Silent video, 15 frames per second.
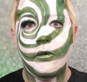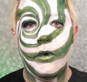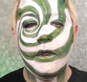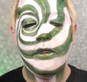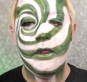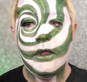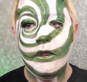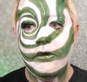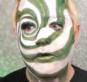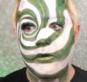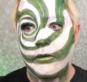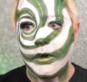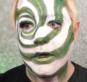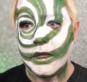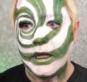one thing you do
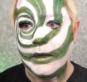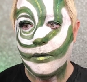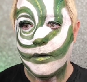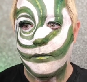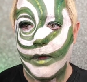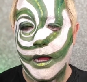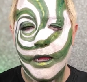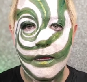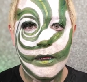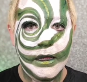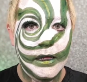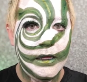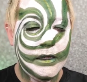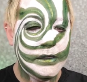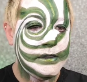want to keep in mind
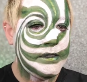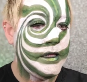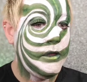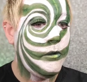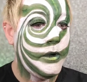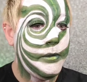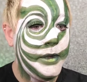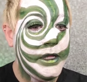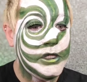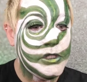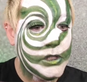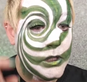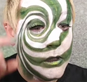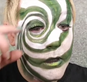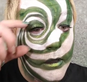is that you want to make
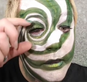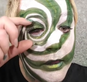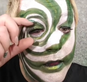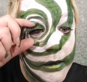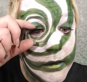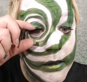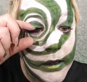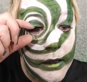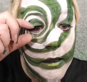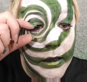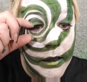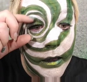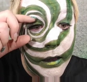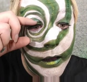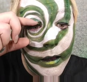sure that the